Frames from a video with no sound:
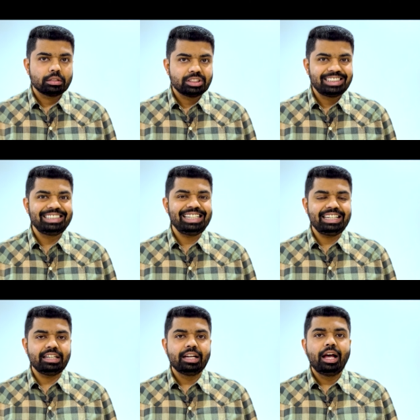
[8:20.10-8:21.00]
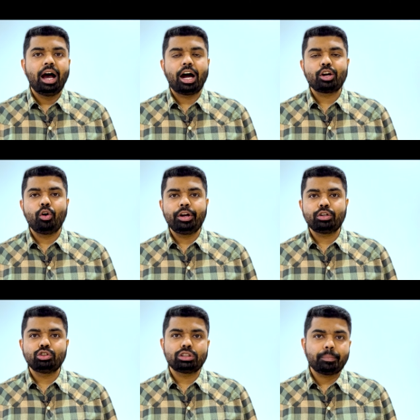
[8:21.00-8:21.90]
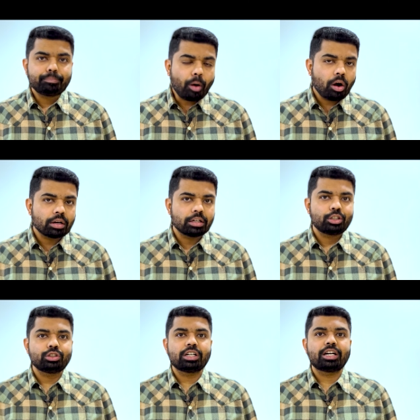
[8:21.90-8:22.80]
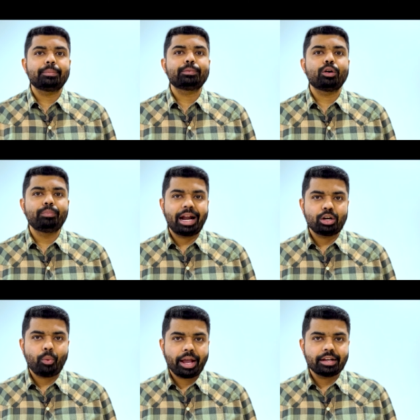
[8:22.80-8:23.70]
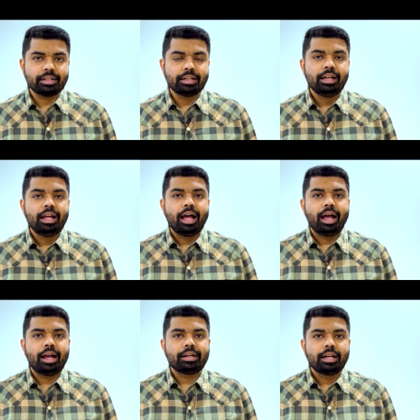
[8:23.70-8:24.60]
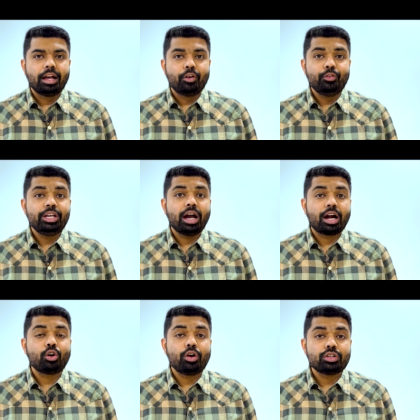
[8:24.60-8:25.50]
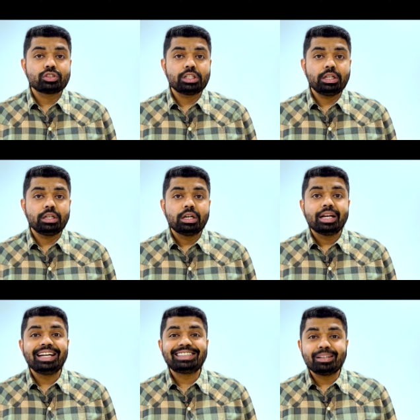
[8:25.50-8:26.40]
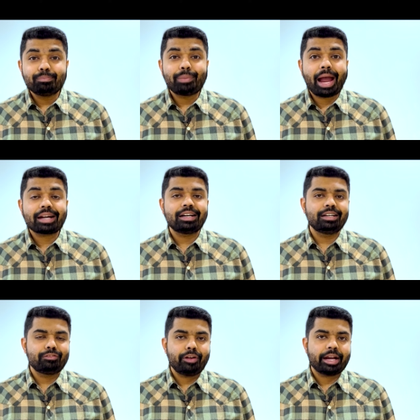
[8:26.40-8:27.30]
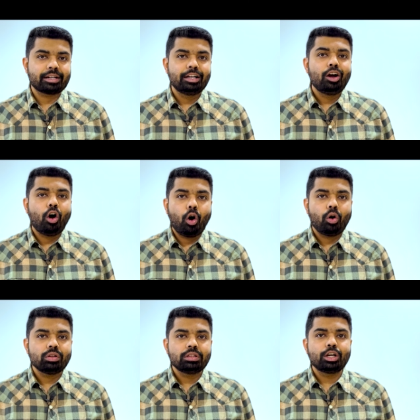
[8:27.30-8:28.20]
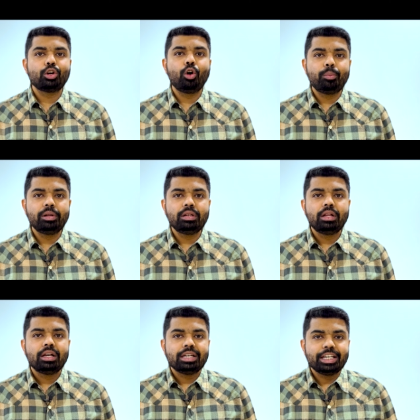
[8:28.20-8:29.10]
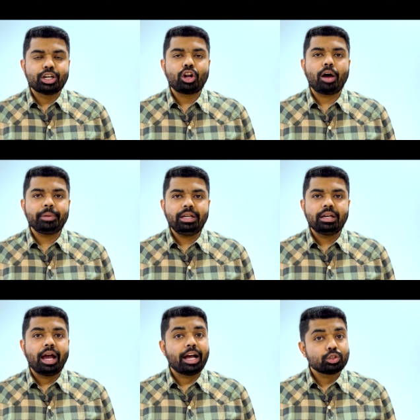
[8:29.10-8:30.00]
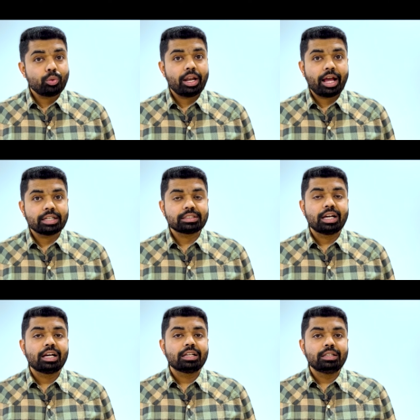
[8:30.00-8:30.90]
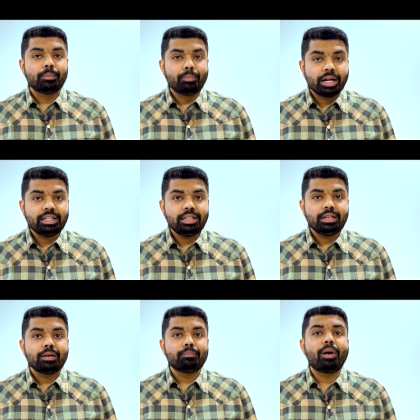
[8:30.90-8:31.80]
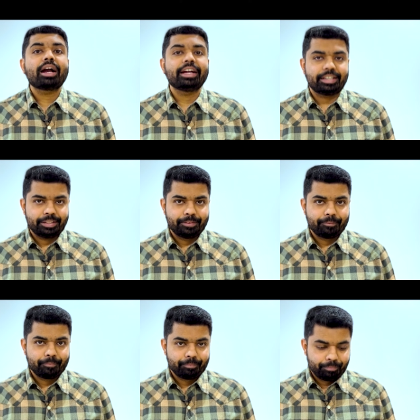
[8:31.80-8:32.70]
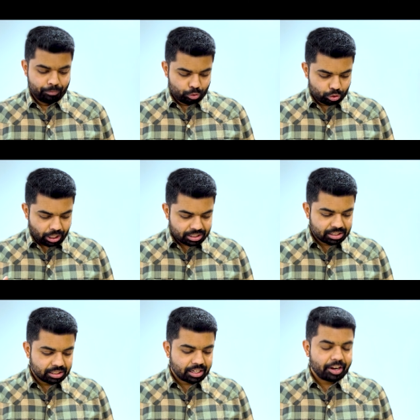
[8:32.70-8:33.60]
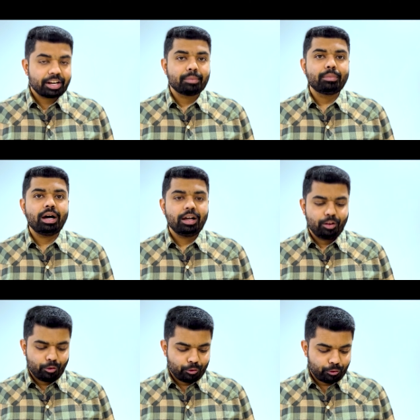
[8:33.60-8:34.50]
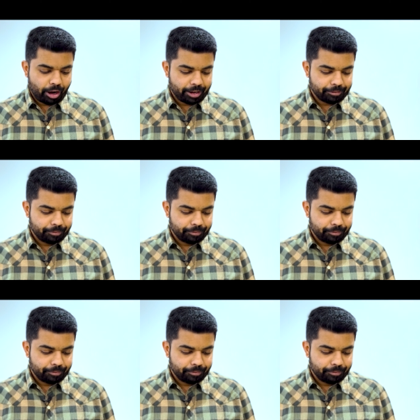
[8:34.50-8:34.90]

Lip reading: Z, are going to jump on to the crypto bandwagon, and we are going to see its impact and effect on the global economy as well as the money market. So that's the trend number 5.